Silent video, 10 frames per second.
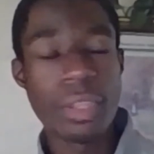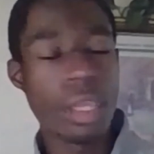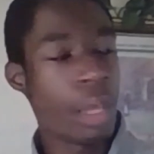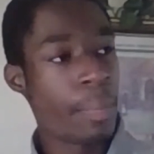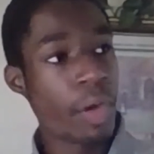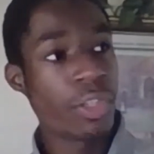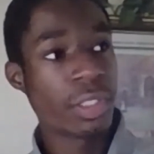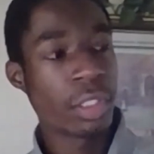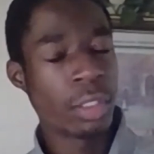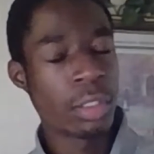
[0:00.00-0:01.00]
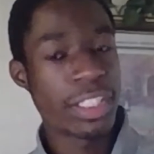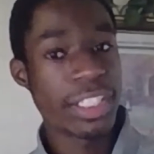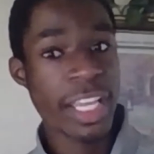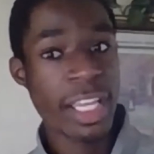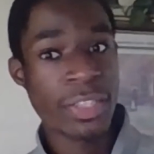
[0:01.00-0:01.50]
a person
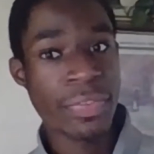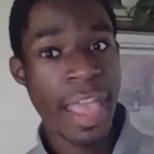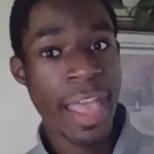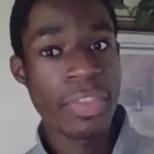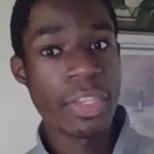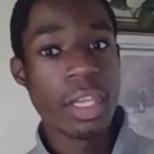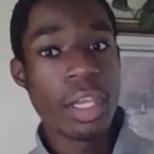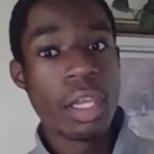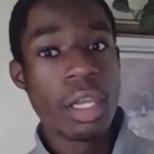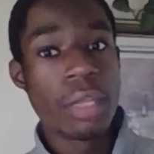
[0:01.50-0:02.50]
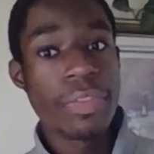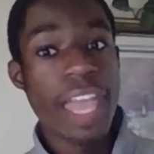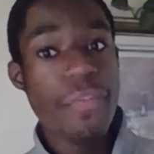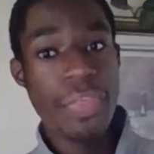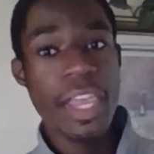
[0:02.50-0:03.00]
says that they
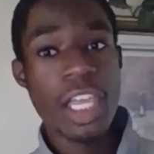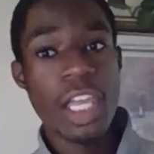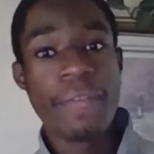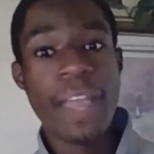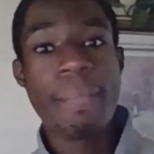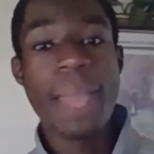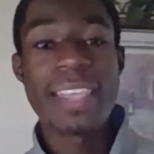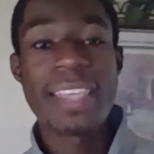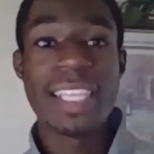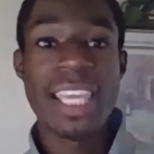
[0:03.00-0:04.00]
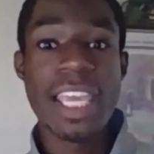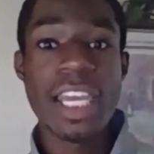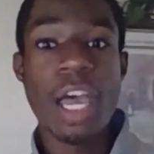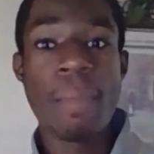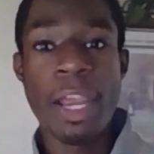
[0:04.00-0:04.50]
think of a
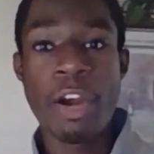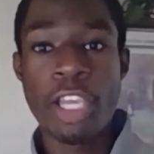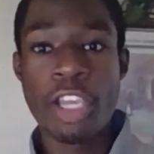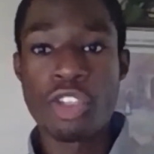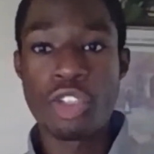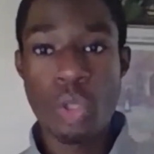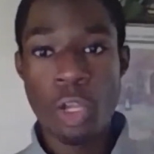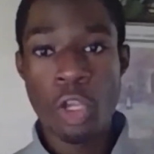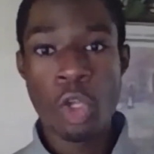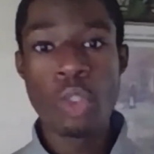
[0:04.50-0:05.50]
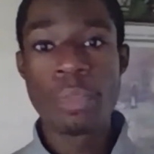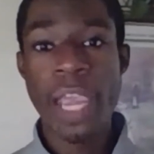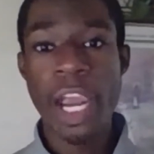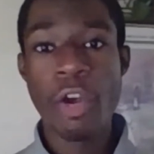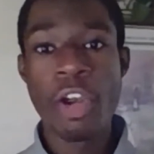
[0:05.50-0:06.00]
Mexican American student whose
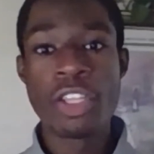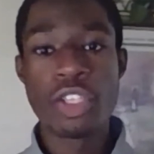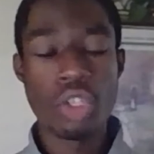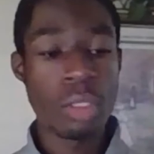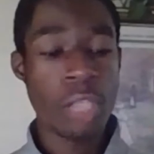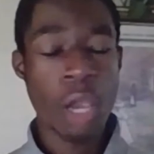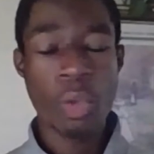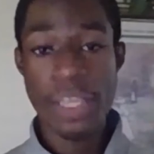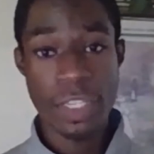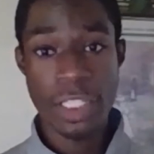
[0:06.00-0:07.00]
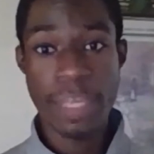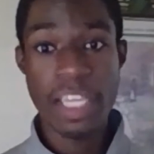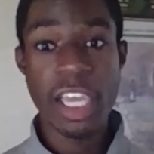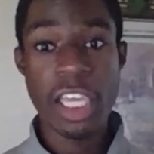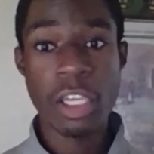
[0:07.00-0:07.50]
parents don't even speak
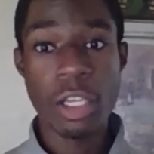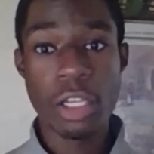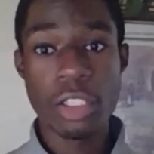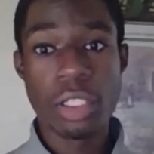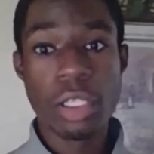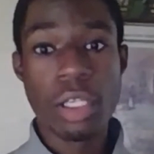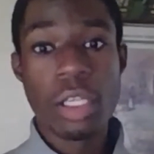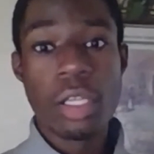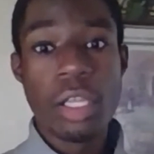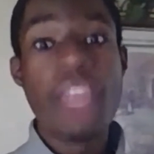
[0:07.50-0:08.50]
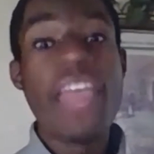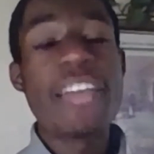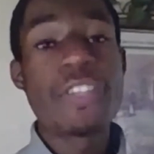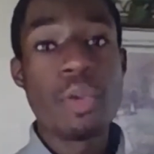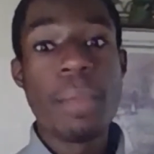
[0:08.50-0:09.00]
English. And that
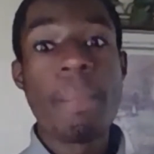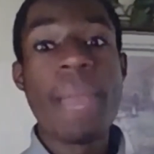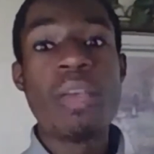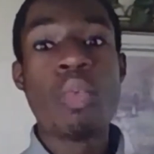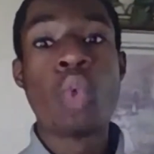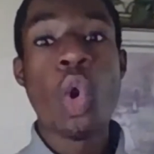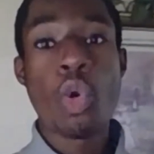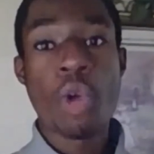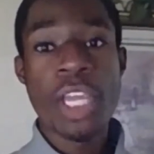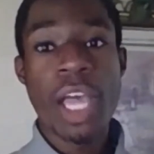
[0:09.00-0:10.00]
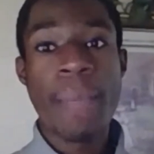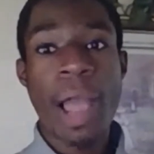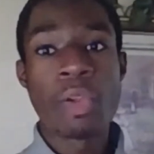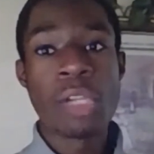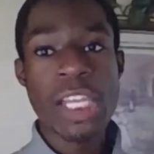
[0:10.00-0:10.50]
student may worry
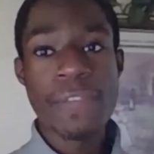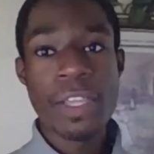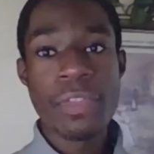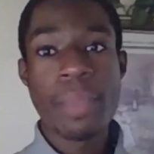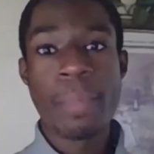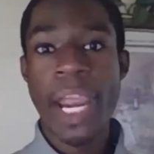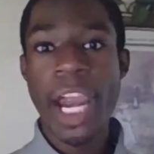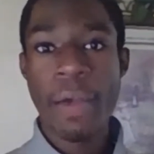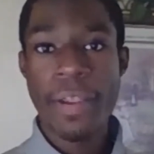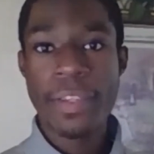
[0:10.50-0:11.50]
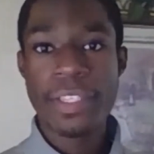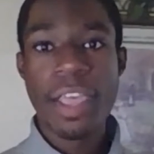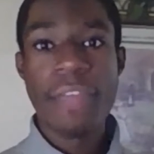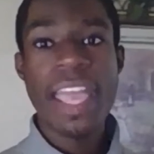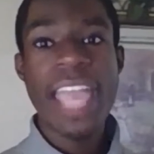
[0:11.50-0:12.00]
about leaving the parents
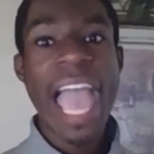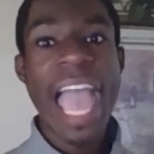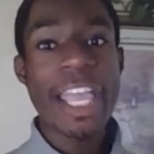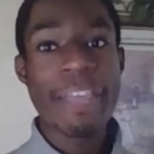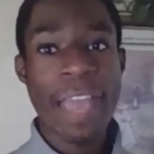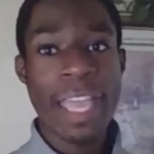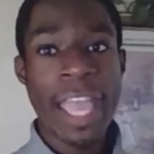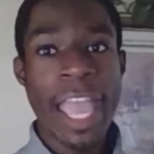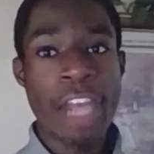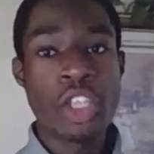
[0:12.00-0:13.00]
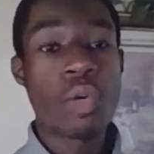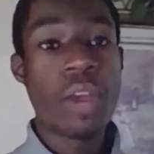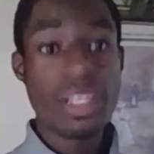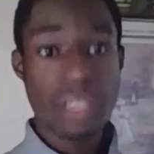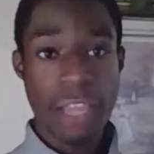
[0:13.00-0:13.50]
they incubate and
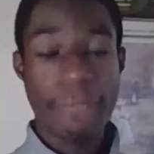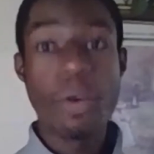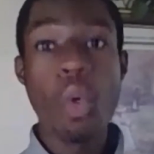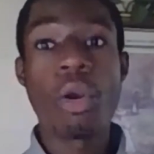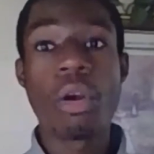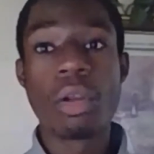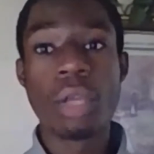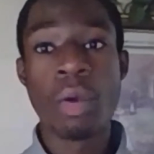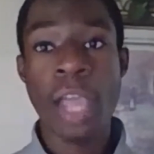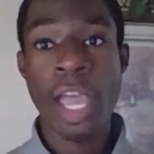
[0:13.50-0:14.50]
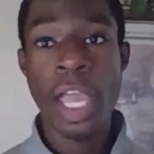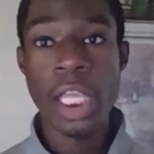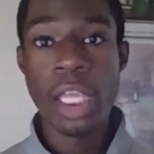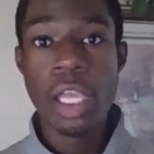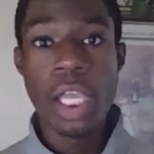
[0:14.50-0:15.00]
translate for, okay?
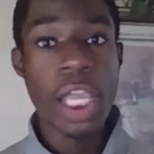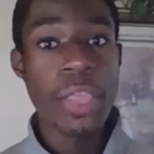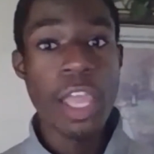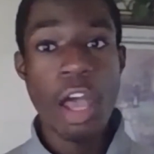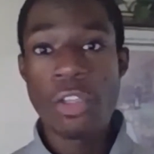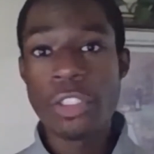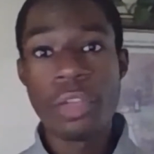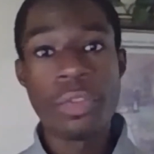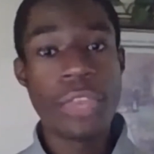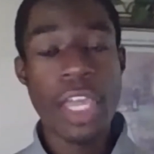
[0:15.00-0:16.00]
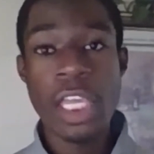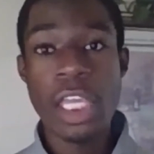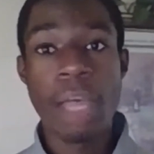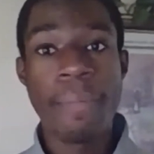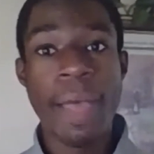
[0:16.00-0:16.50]
And they also think
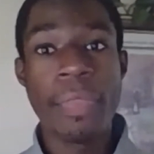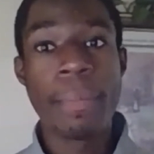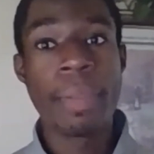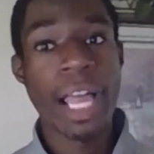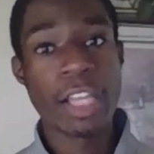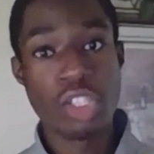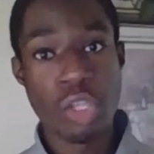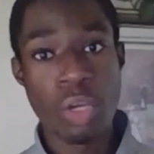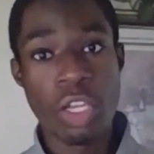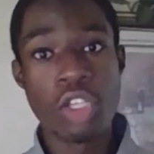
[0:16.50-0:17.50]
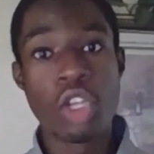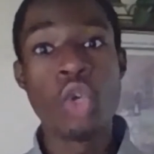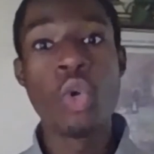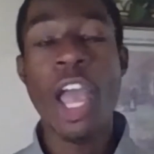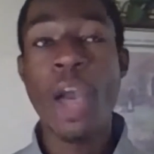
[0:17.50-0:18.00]
about the Black student
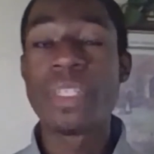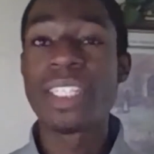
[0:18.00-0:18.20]
who helps